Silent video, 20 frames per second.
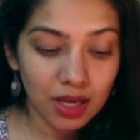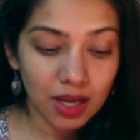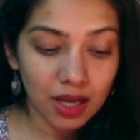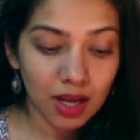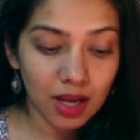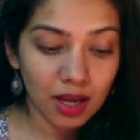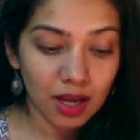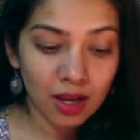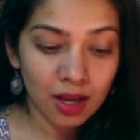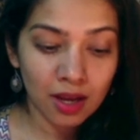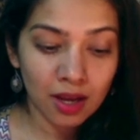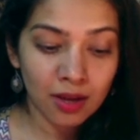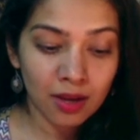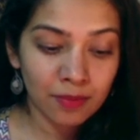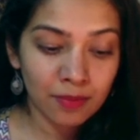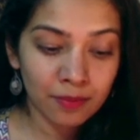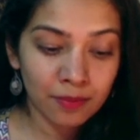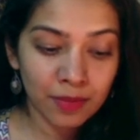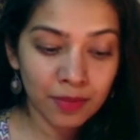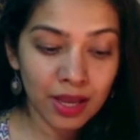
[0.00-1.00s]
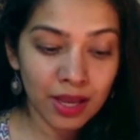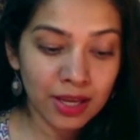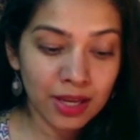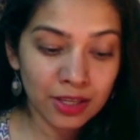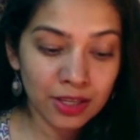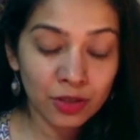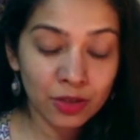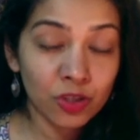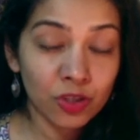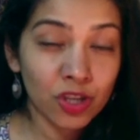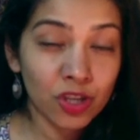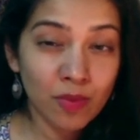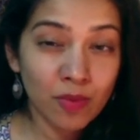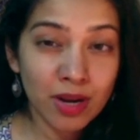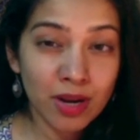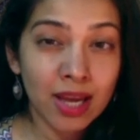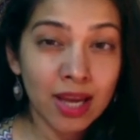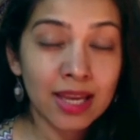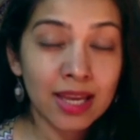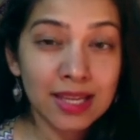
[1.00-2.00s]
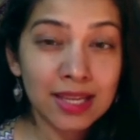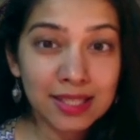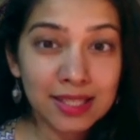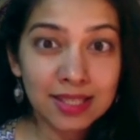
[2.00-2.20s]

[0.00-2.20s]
And Gemini is